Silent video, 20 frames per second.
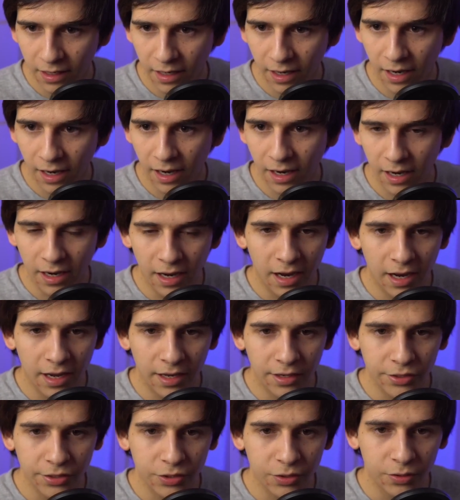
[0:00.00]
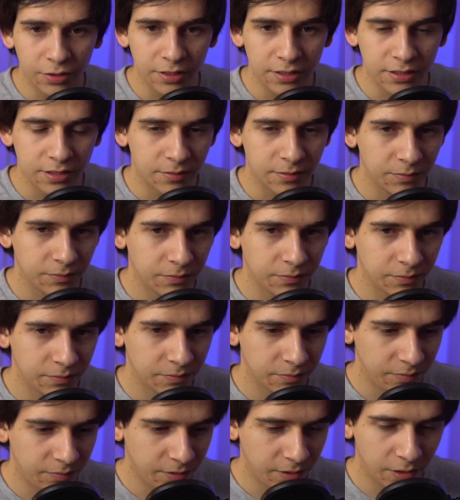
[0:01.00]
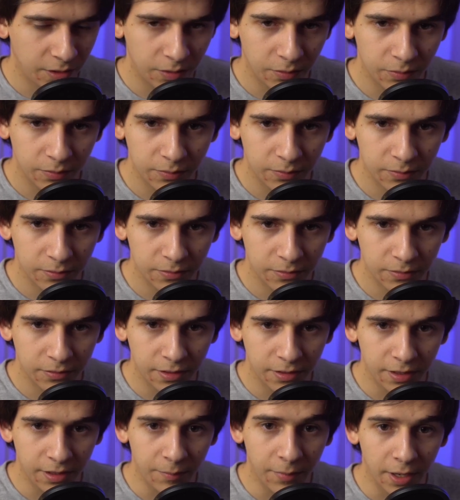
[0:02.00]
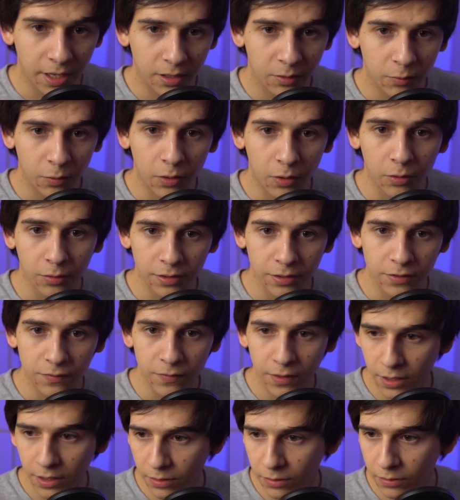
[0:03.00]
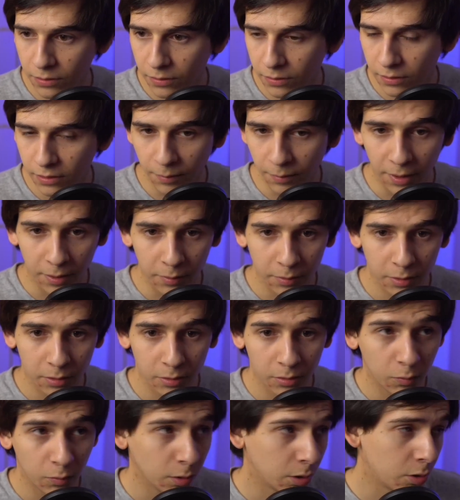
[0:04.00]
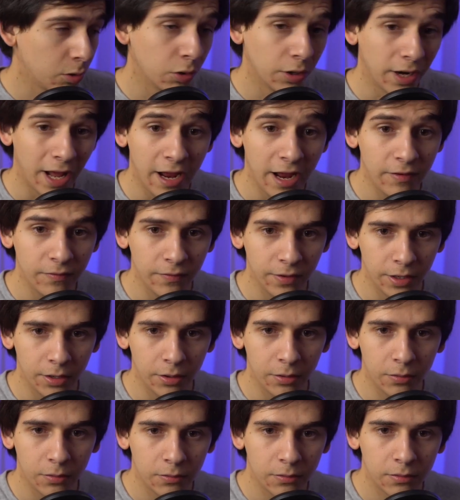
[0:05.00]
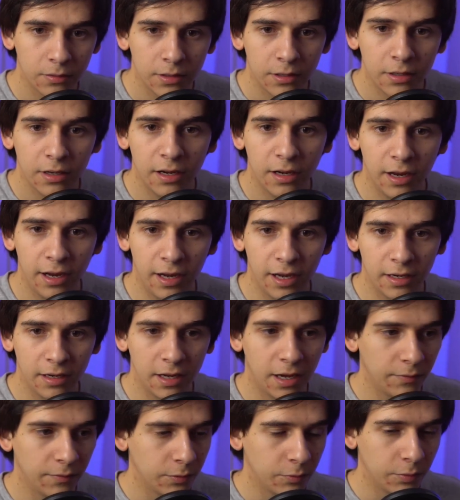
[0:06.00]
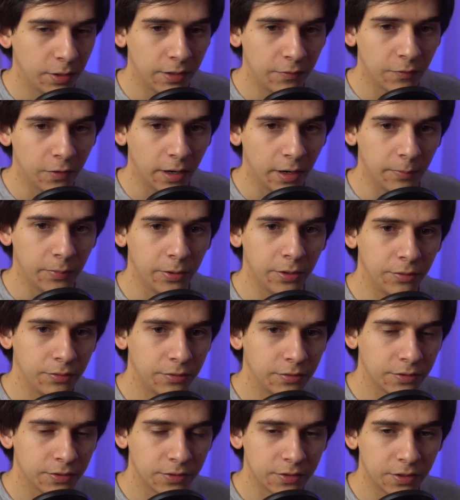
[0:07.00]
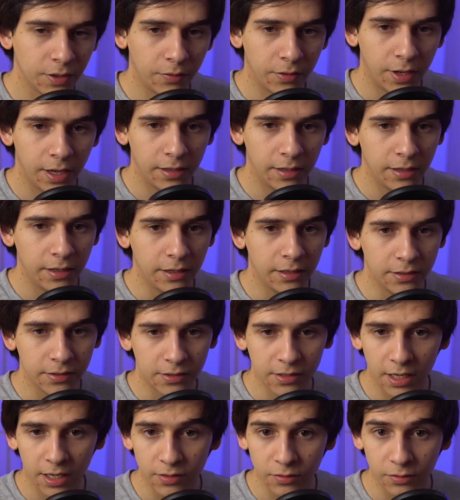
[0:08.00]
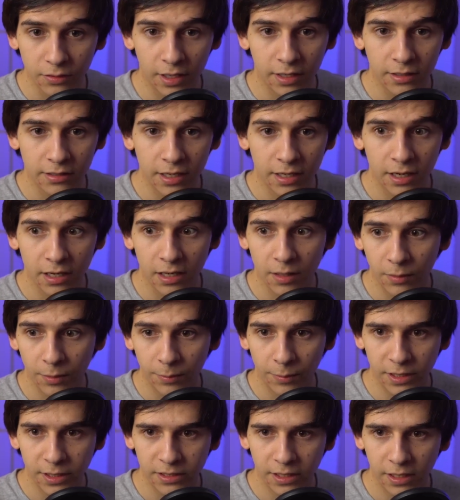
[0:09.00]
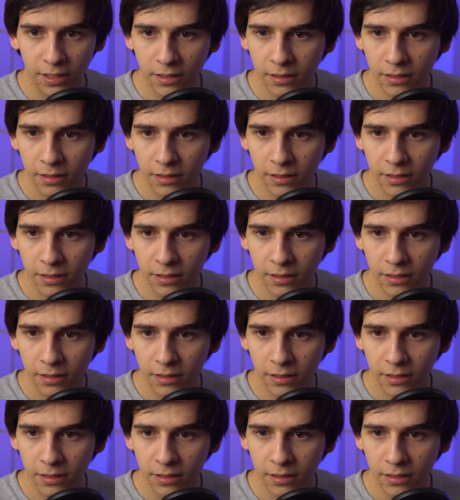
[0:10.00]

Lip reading: I had a choice, am I going to record this video? Am I going to record a video and have it ready for upload so that it is scheduled at 10 a.m. on Monday?